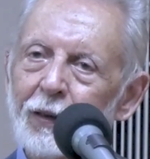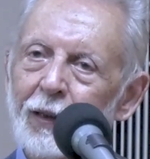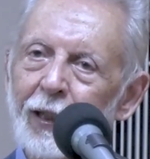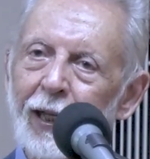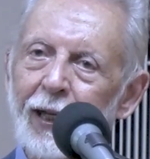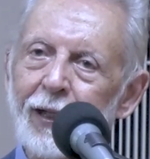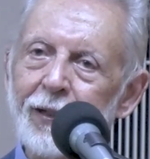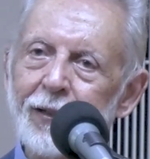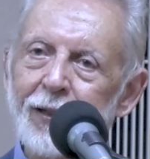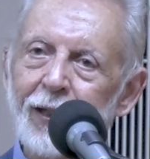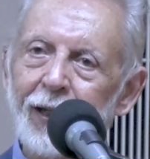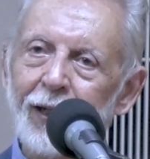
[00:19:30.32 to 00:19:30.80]

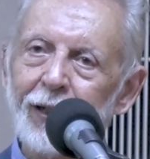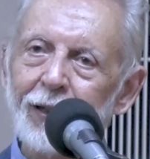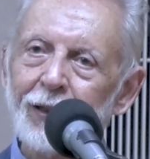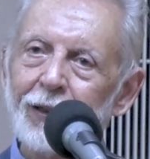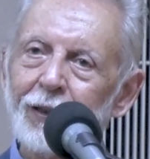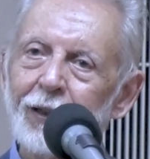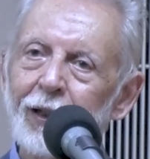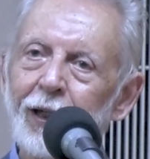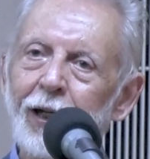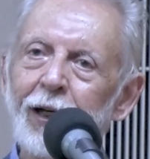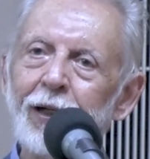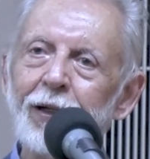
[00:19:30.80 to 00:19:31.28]
like say
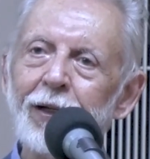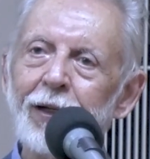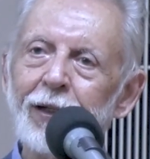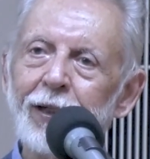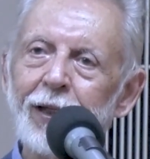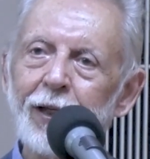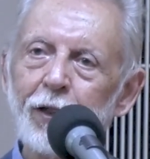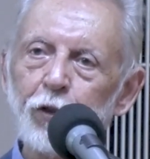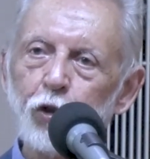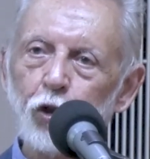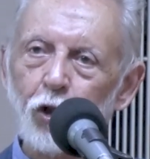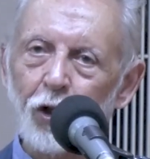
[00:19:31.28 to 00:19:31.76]
a
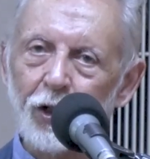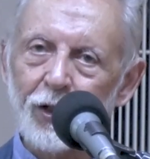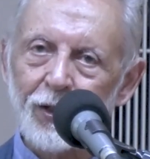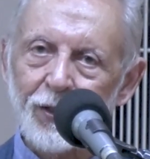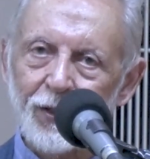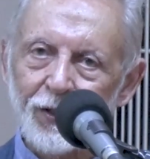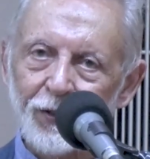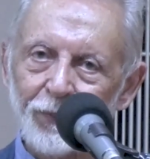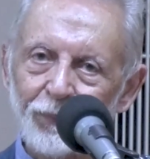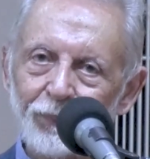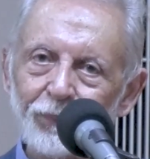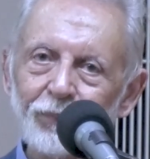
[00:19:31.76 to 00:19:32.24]
career
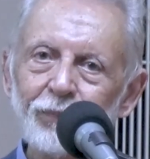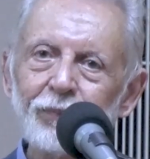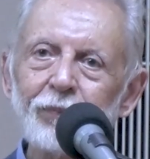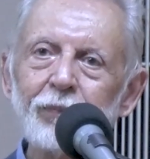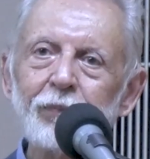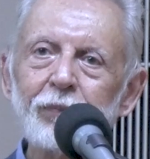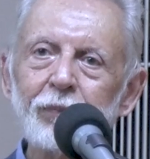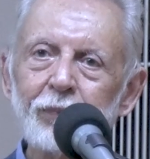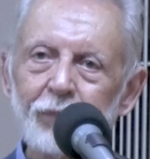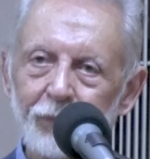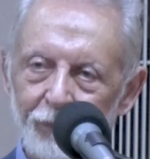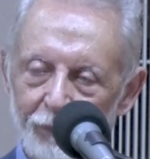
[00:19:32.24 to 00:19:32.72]
choice.
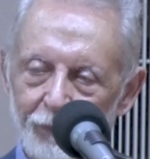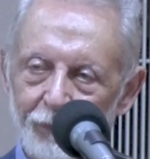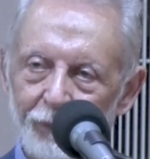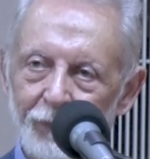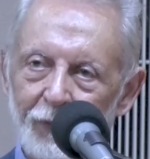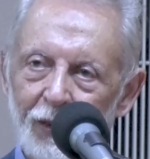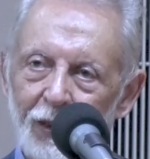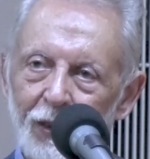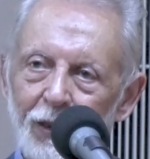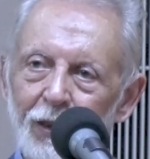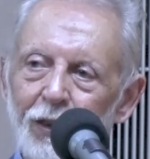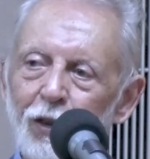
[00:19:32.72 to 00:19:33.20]

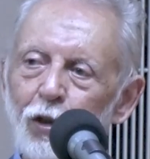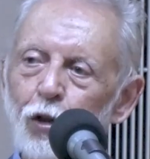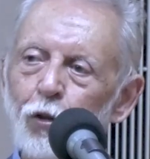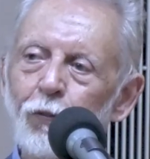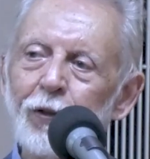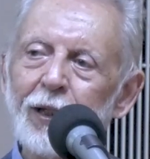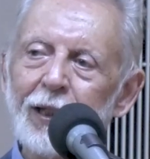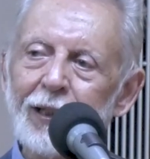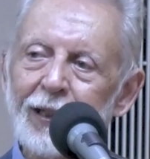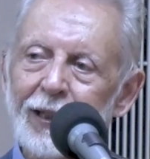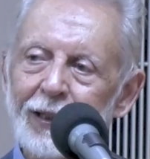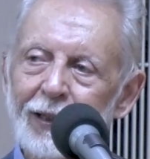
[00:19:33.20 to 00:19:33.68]
So
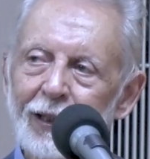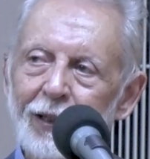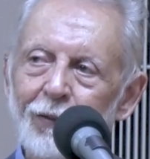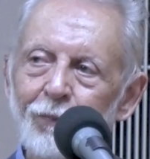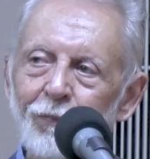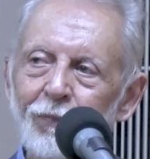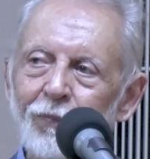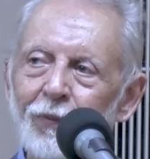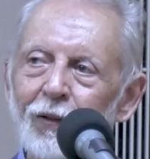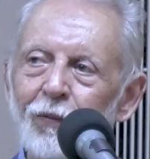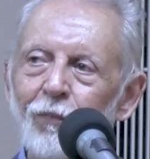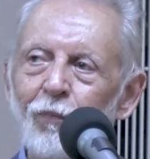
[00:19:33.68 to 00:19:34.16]
we are
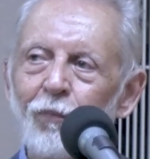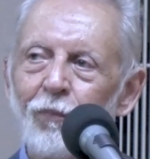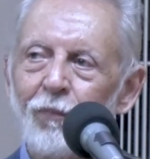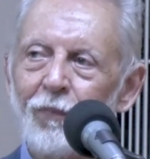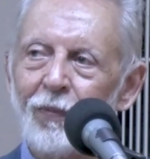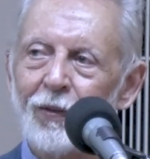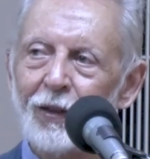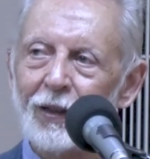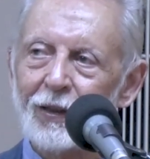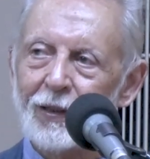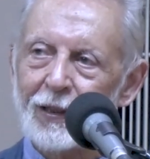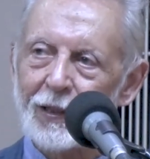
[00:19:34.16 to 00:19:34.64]
getting
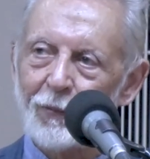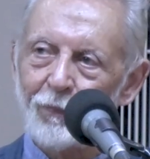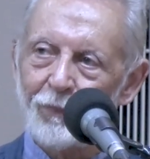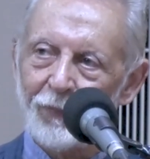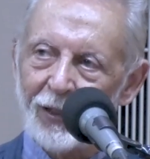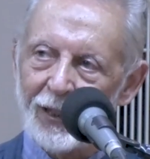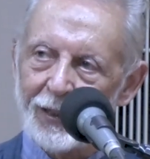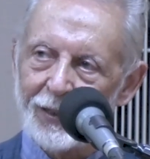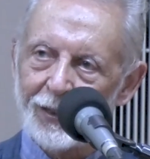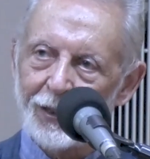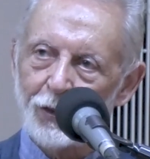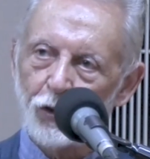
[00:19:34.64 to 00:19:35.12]
some
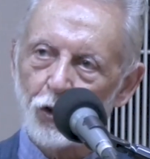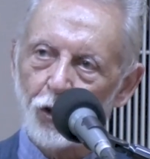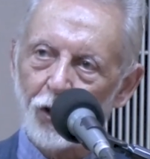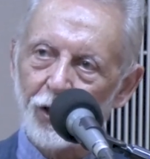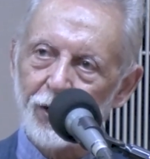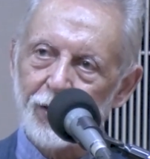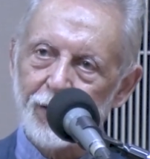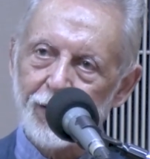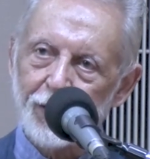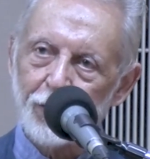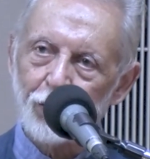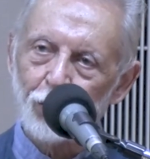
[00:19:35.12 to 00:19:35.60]
major
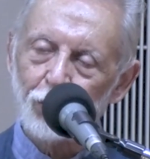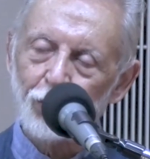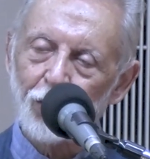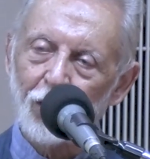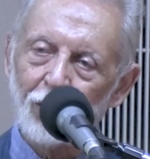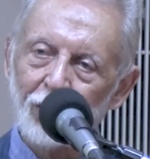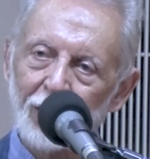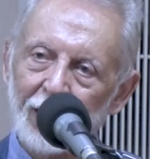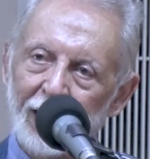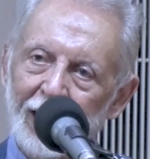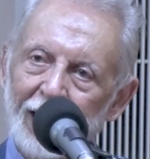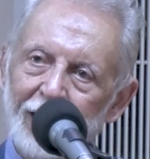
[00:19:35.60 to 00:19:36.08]
choices
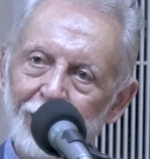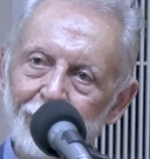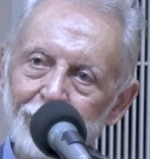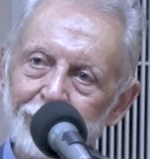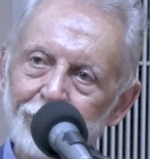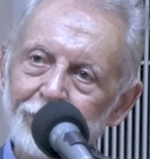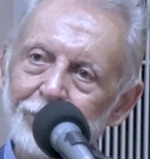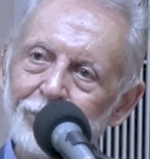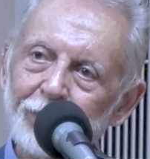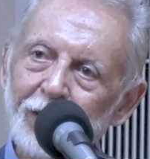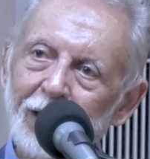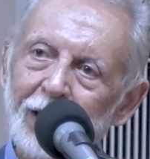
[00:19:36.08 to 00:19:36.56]
throughout
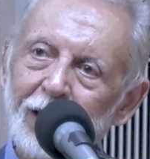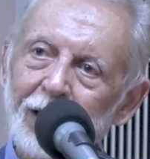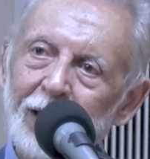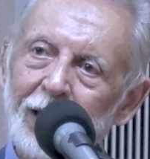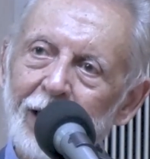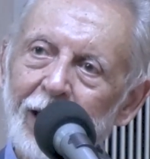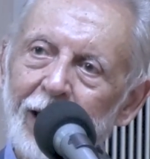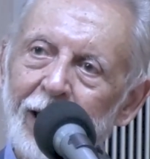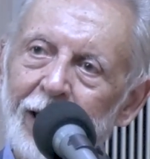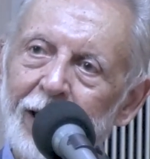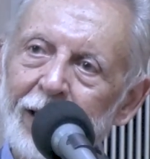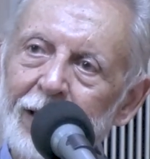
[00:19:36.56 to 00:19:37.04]
life,
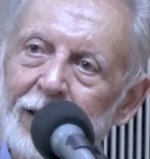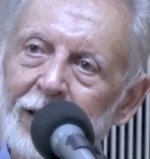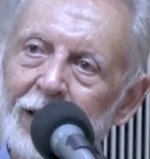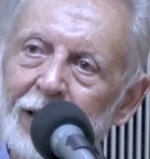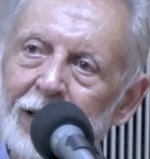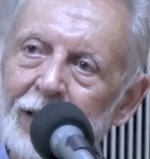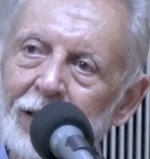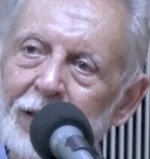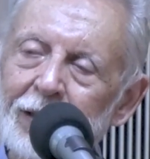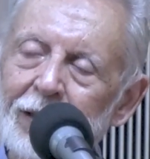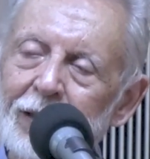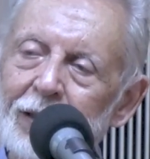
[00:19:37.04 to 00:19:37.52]

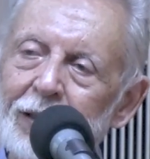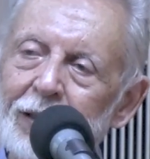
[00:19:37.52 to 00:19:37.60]
and